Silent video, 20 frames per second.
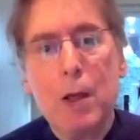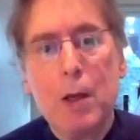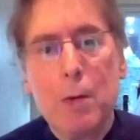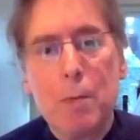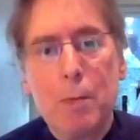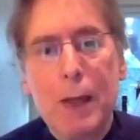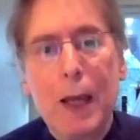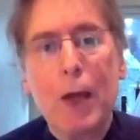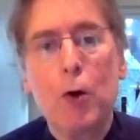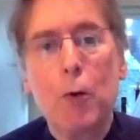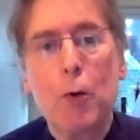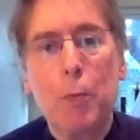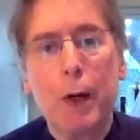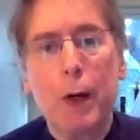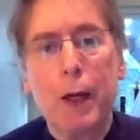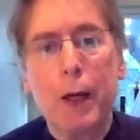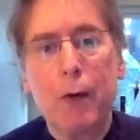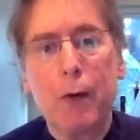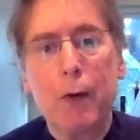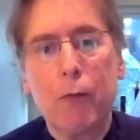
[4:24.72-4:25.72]
piano
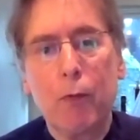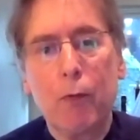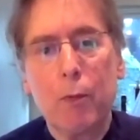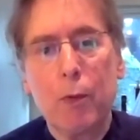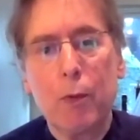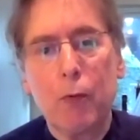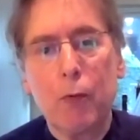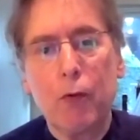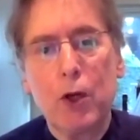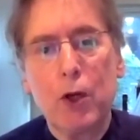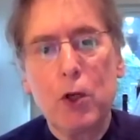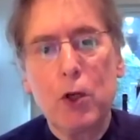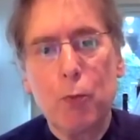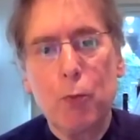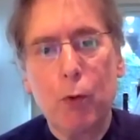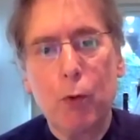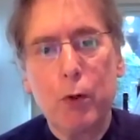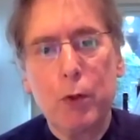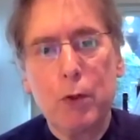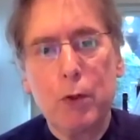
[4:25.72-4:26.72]
playing from a French
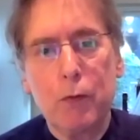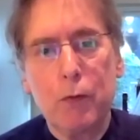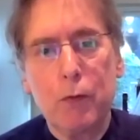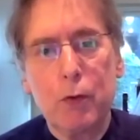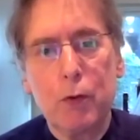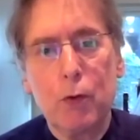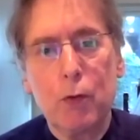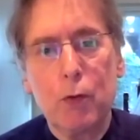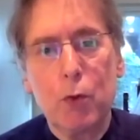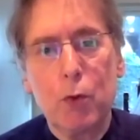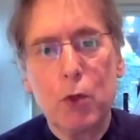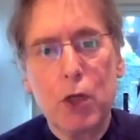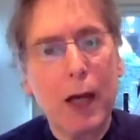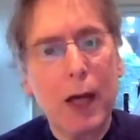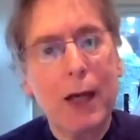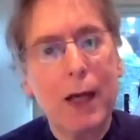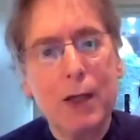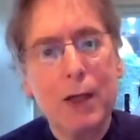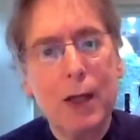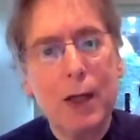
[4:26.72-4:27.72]
point of view, which I
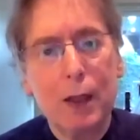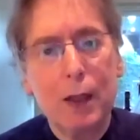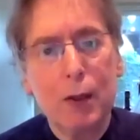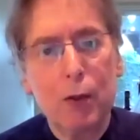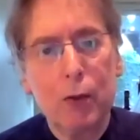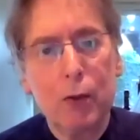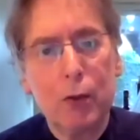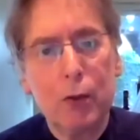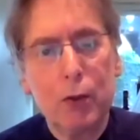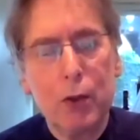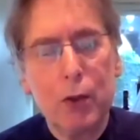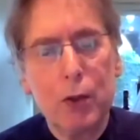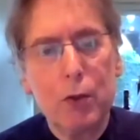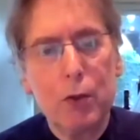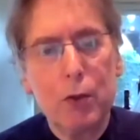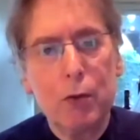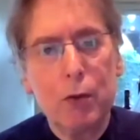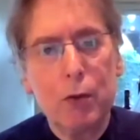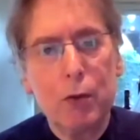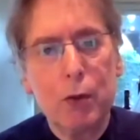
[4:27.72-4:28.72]
had not learned in
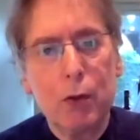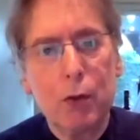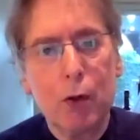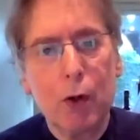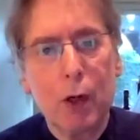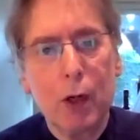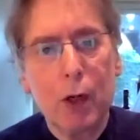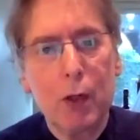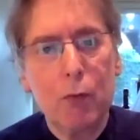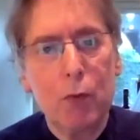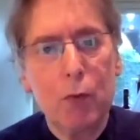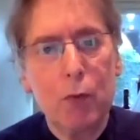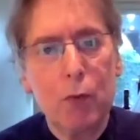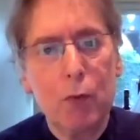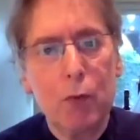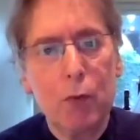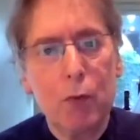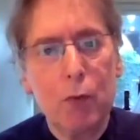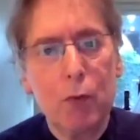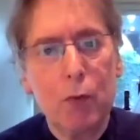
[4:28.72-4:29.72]
New York and which
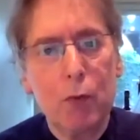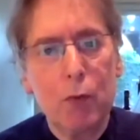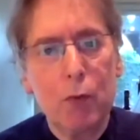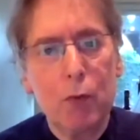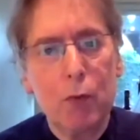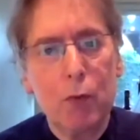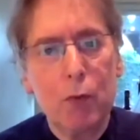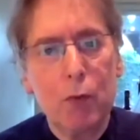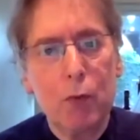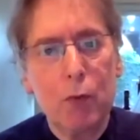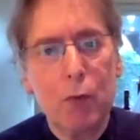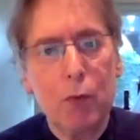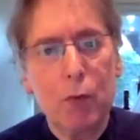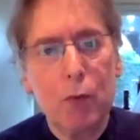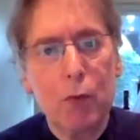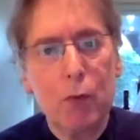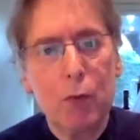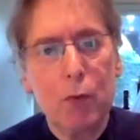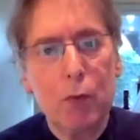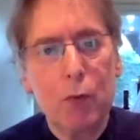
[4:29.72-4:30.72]
are not taught in other
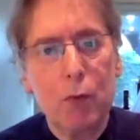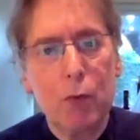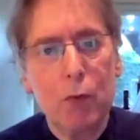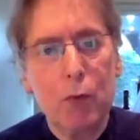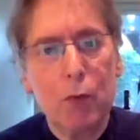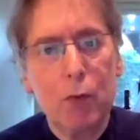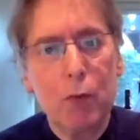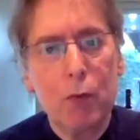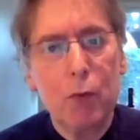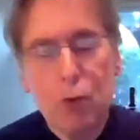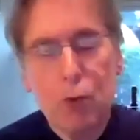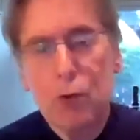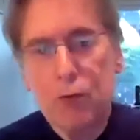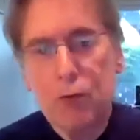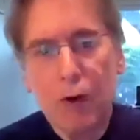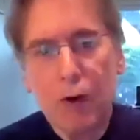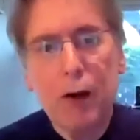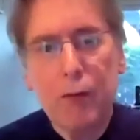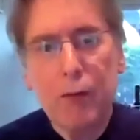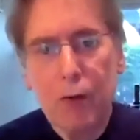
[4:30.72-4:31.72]
places, which
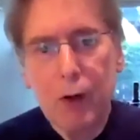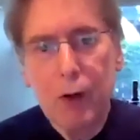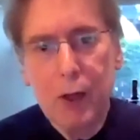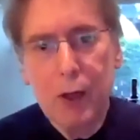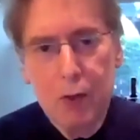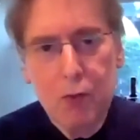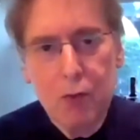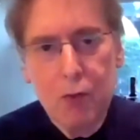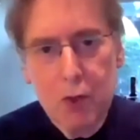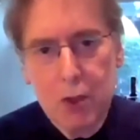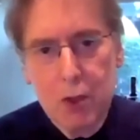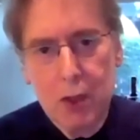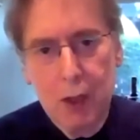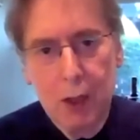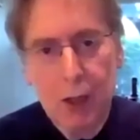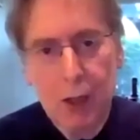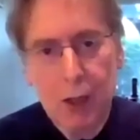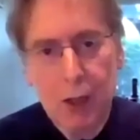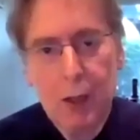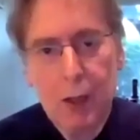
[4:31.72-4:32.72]
was very, very
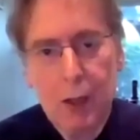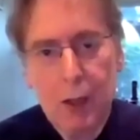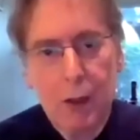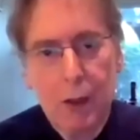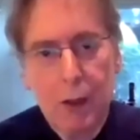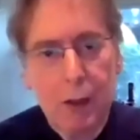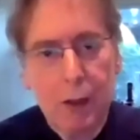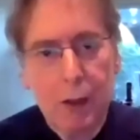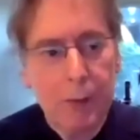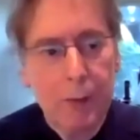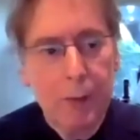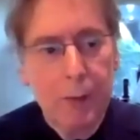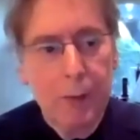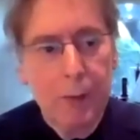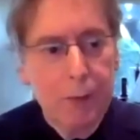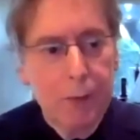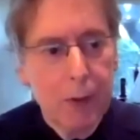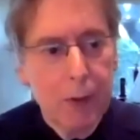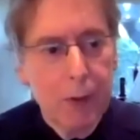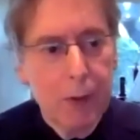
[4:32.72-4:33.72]
interesting.
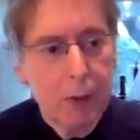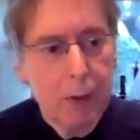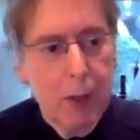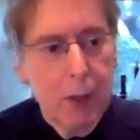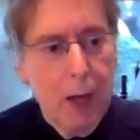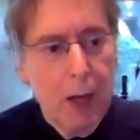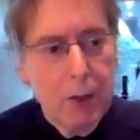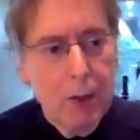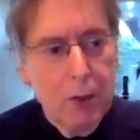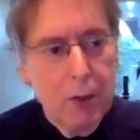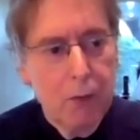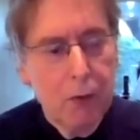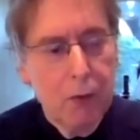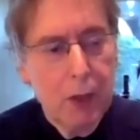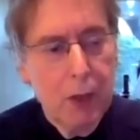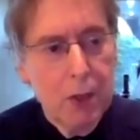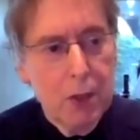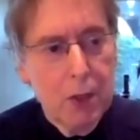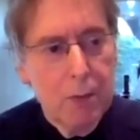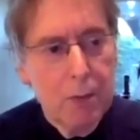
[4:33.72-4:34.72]
Lots of
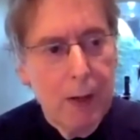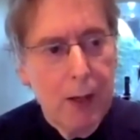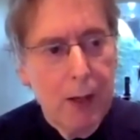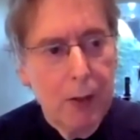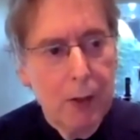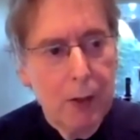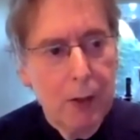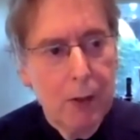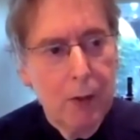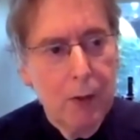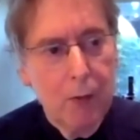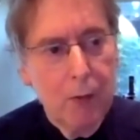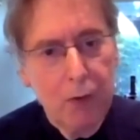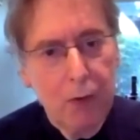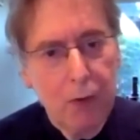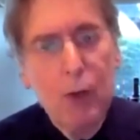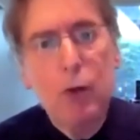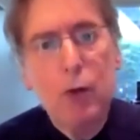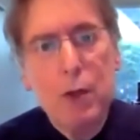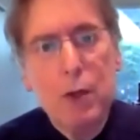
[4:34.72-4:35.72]
things about
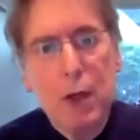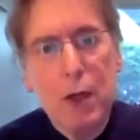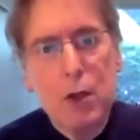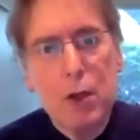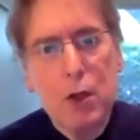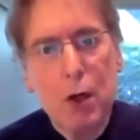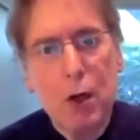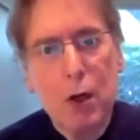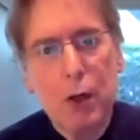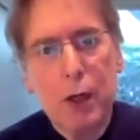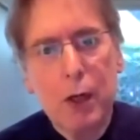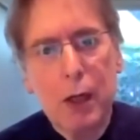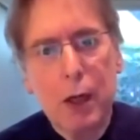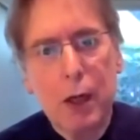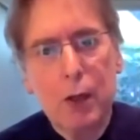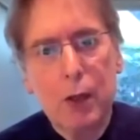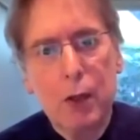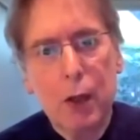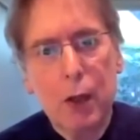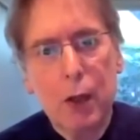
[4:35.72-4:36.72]
finger dexterity
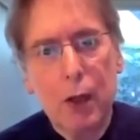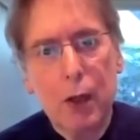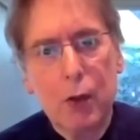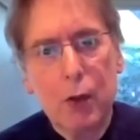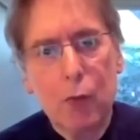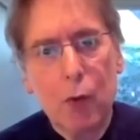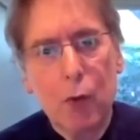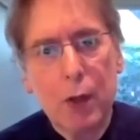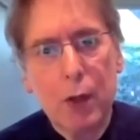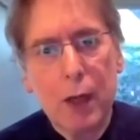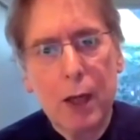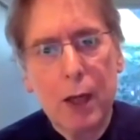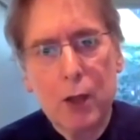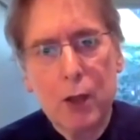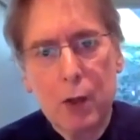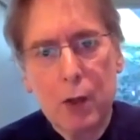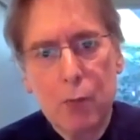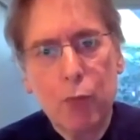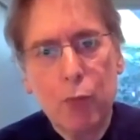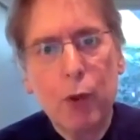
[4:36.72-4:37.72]
on the one hand
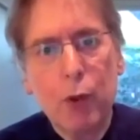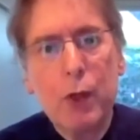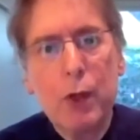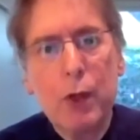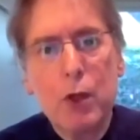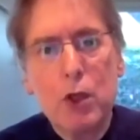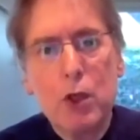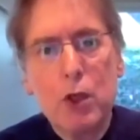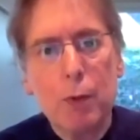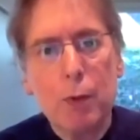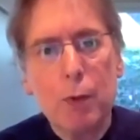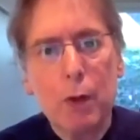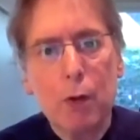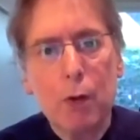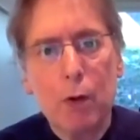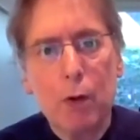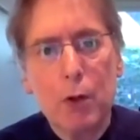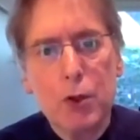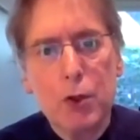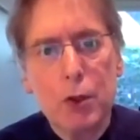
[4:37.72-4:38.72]
and brilliance, but
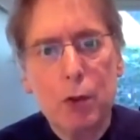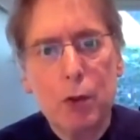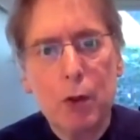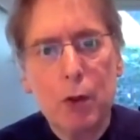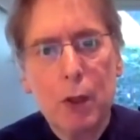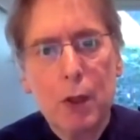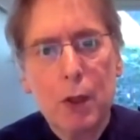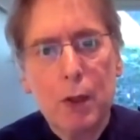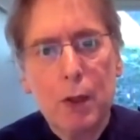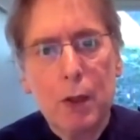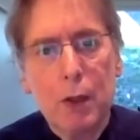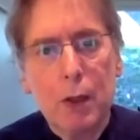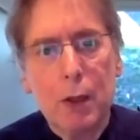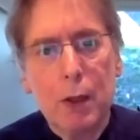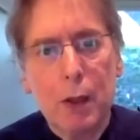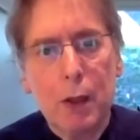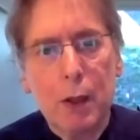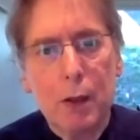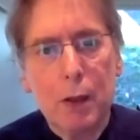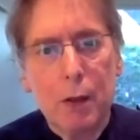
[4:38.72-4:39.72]
also
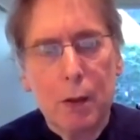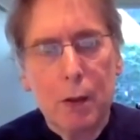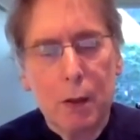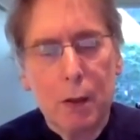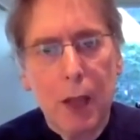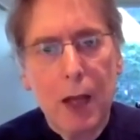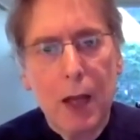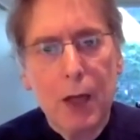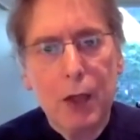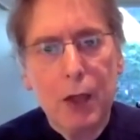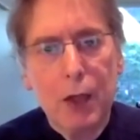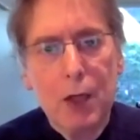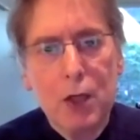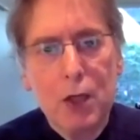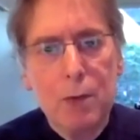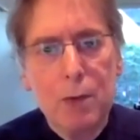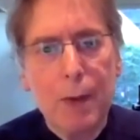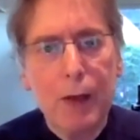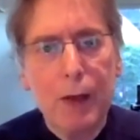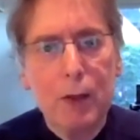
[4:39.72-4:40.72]
a lot of things
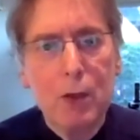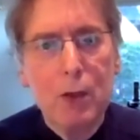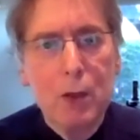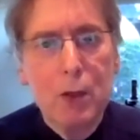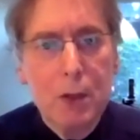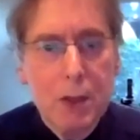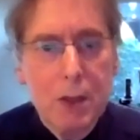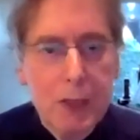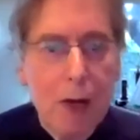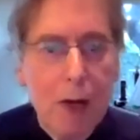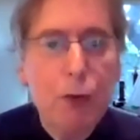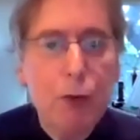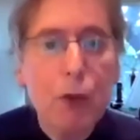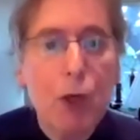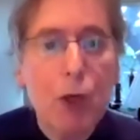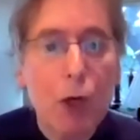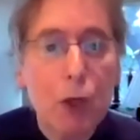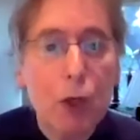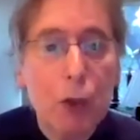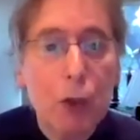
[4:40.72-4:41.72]
about sound
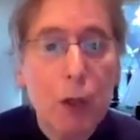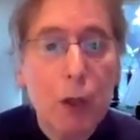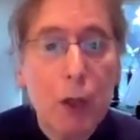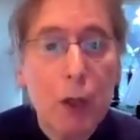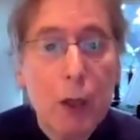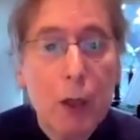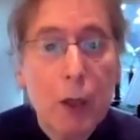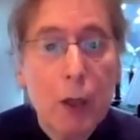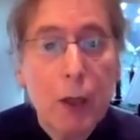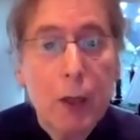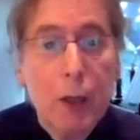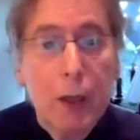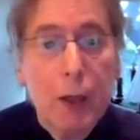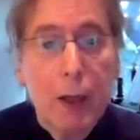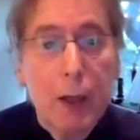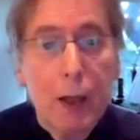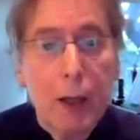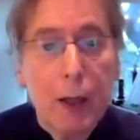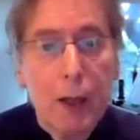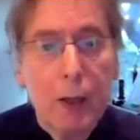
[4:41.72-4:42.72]
color
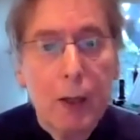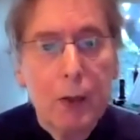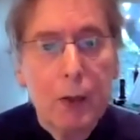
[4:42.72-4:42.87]
and